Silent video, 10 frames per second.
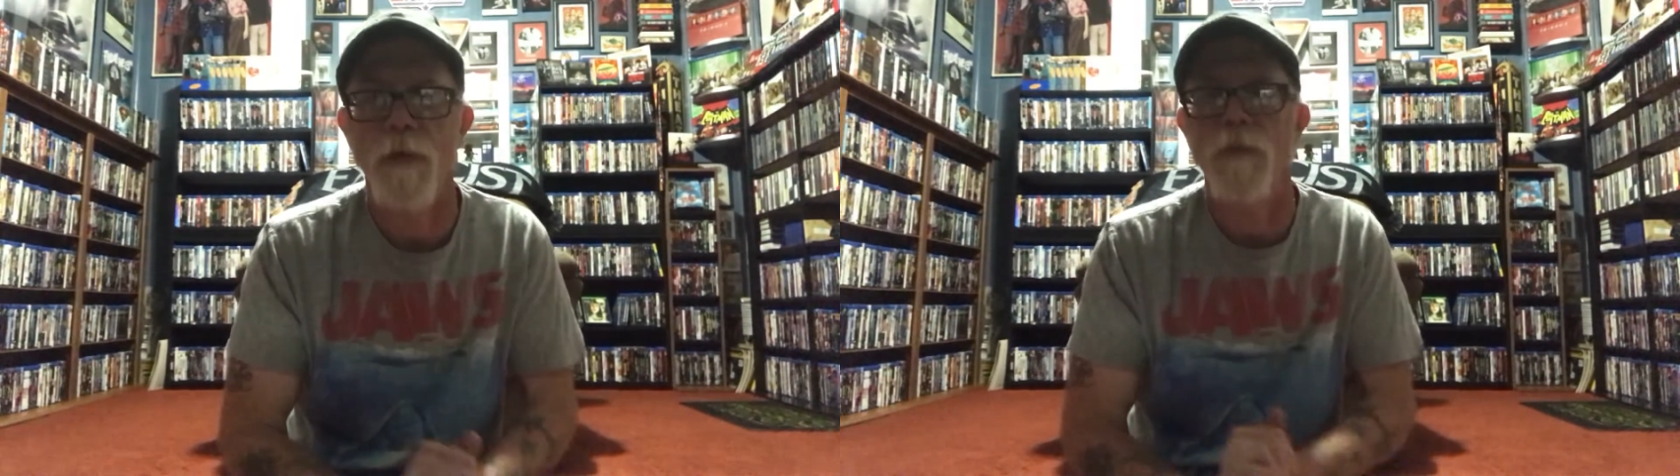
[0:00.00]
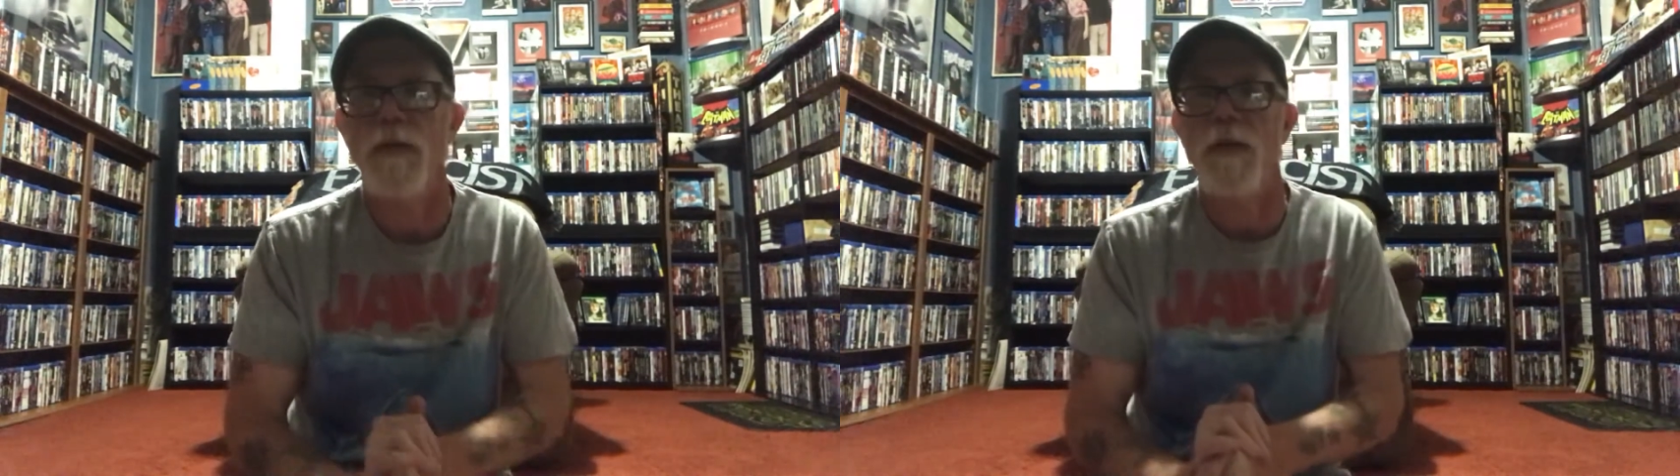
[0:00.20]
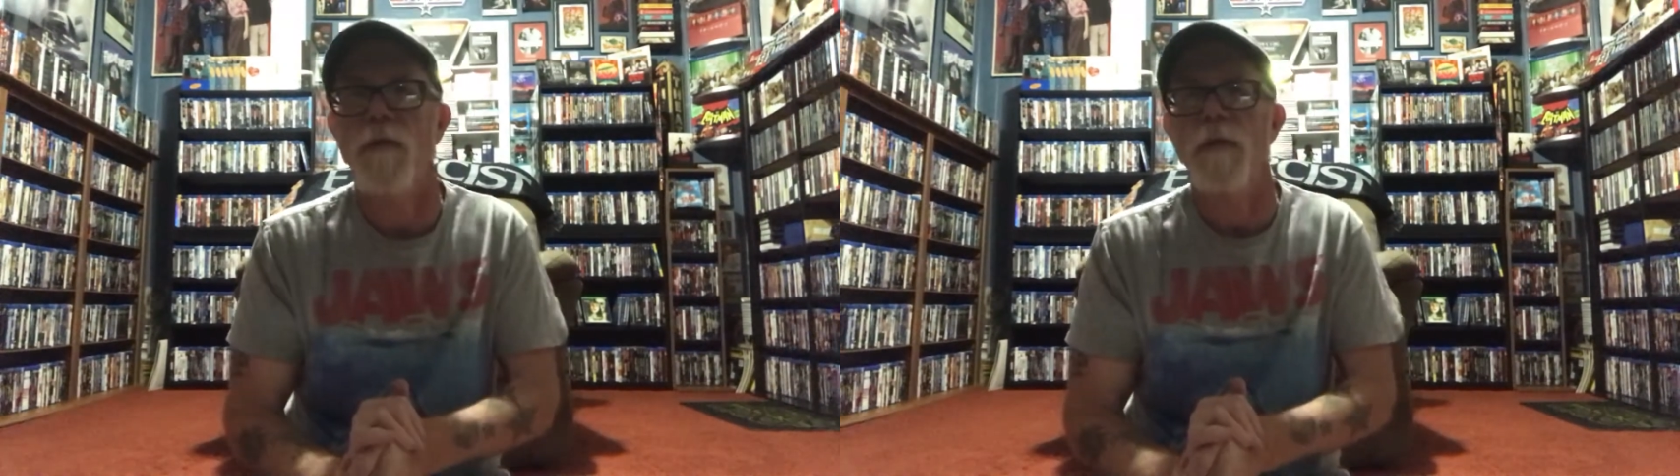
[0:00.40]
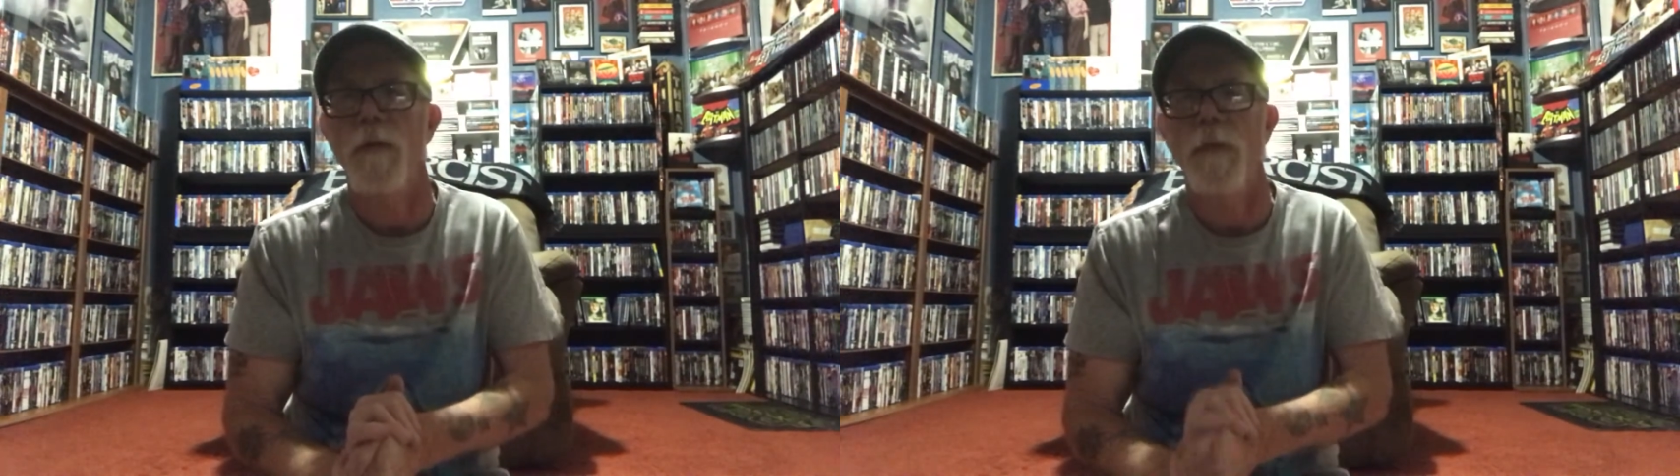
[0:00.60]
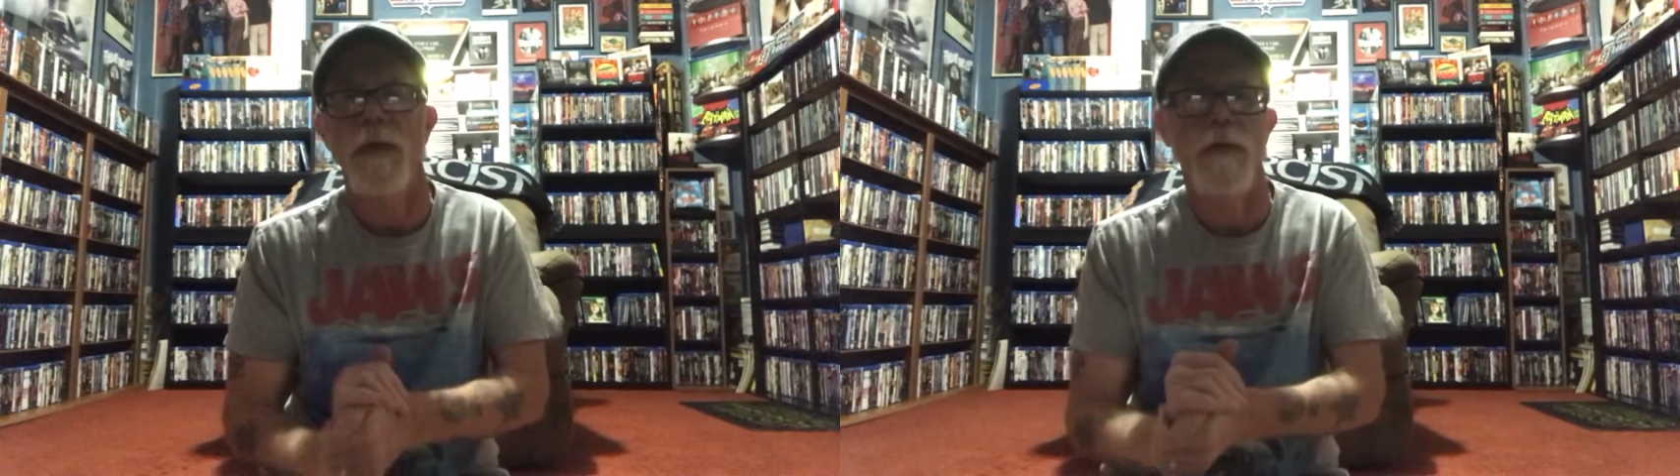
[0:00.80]
I wish I would
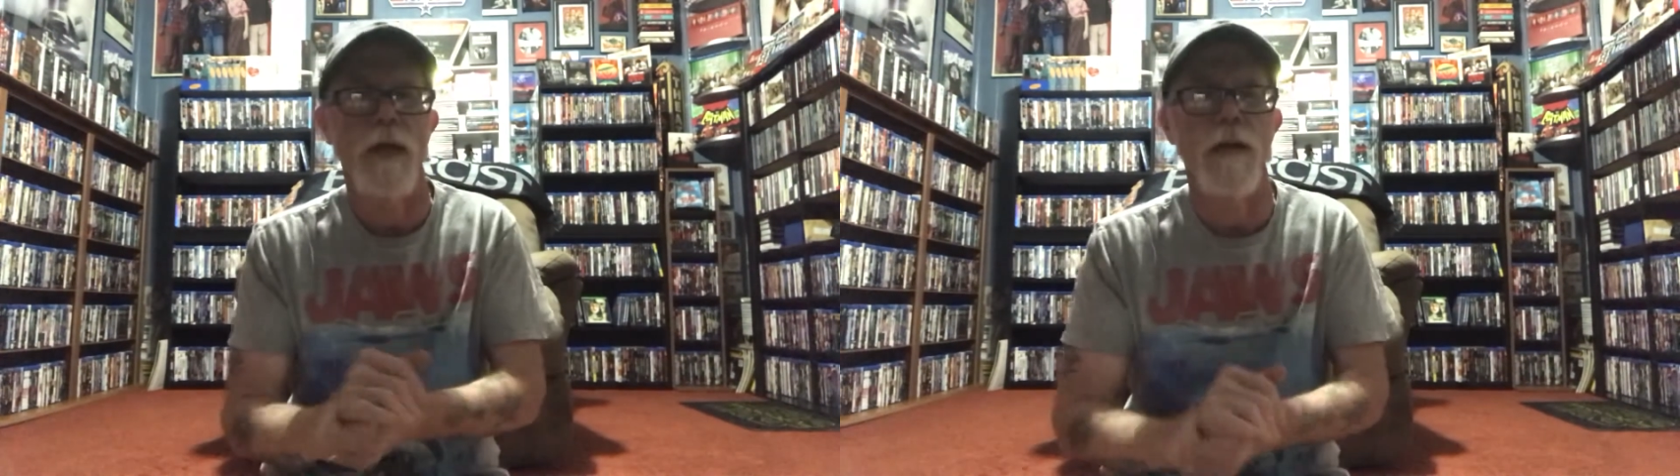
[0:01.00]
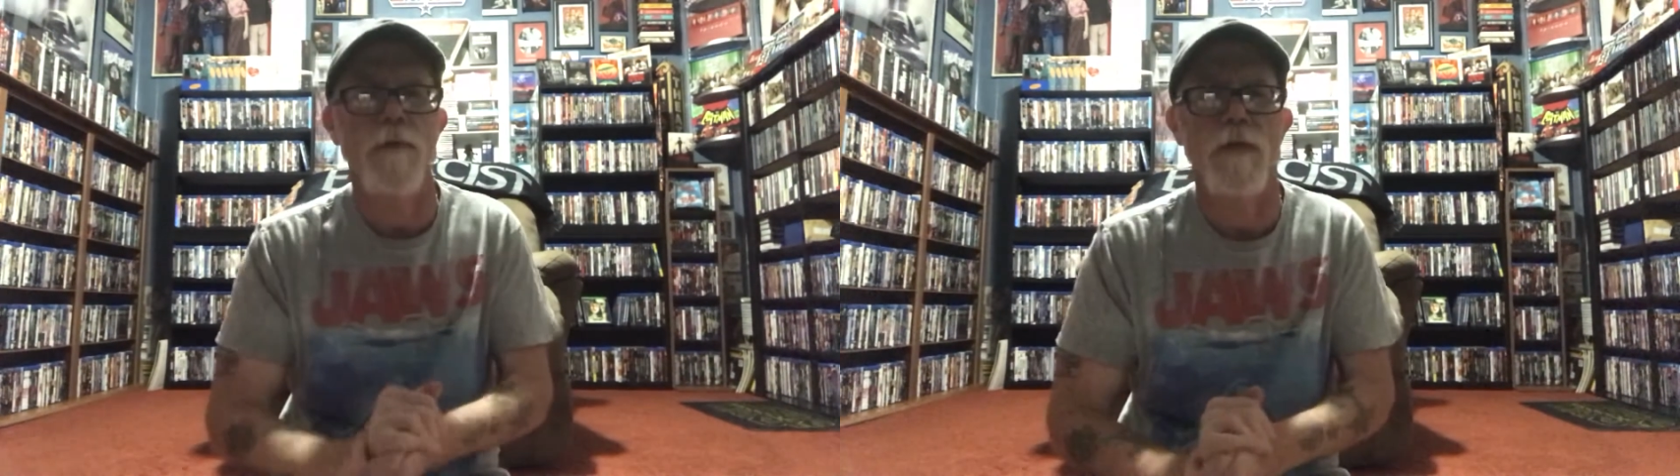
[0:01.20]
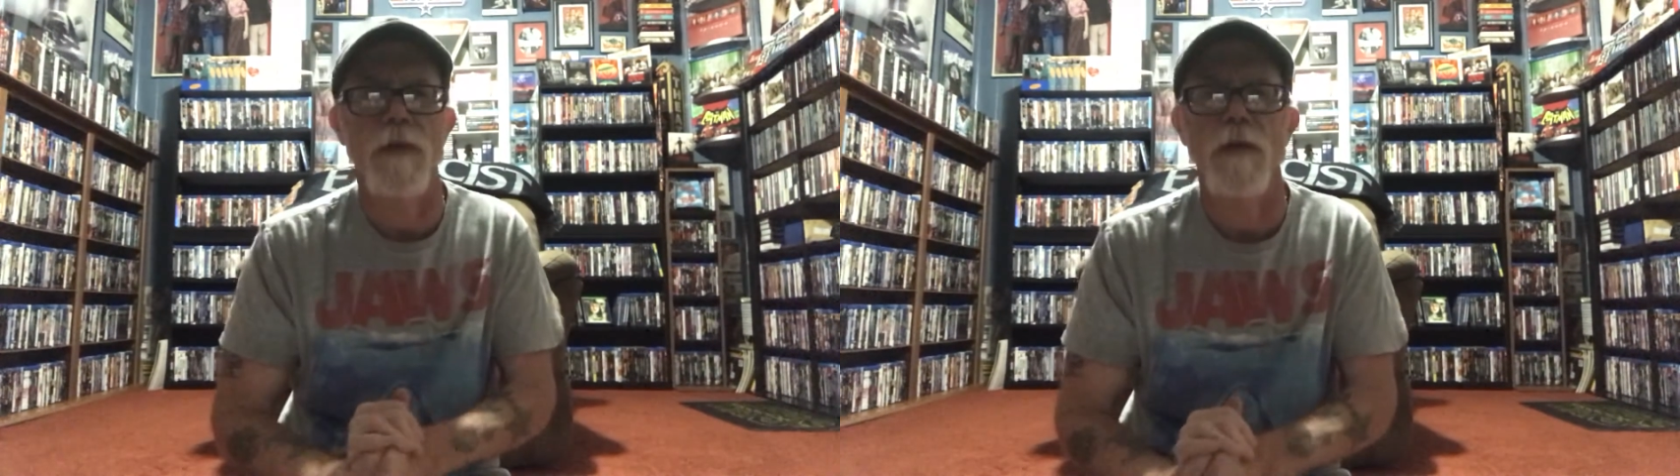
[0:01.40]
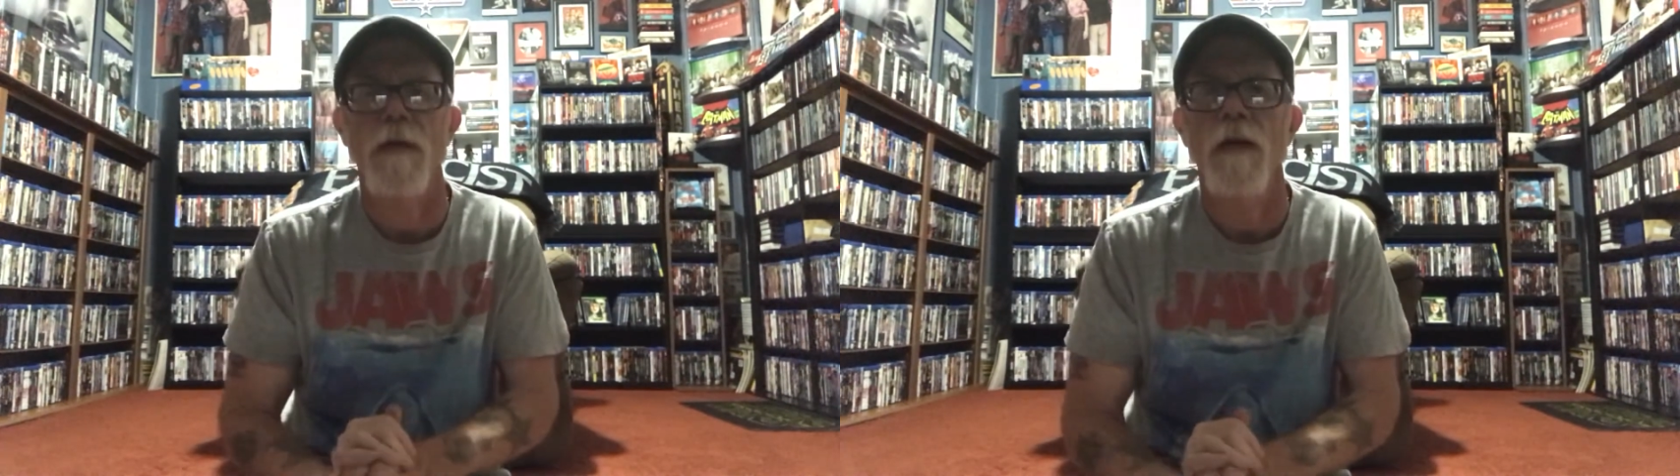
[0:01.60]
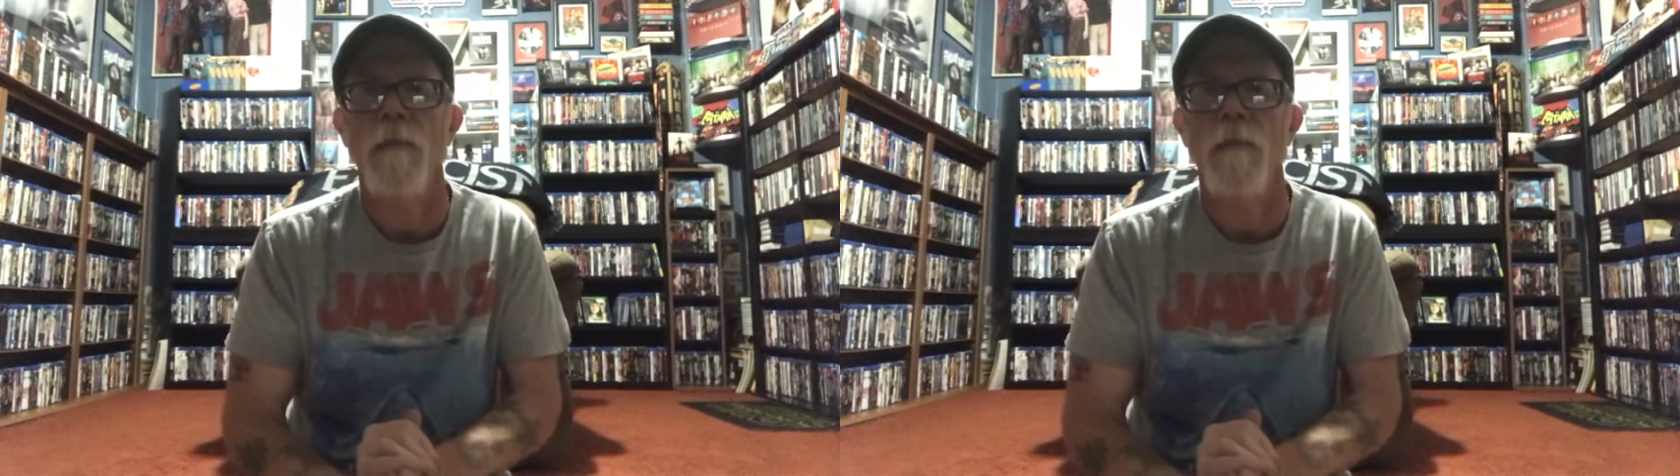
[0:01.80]
have picked that one.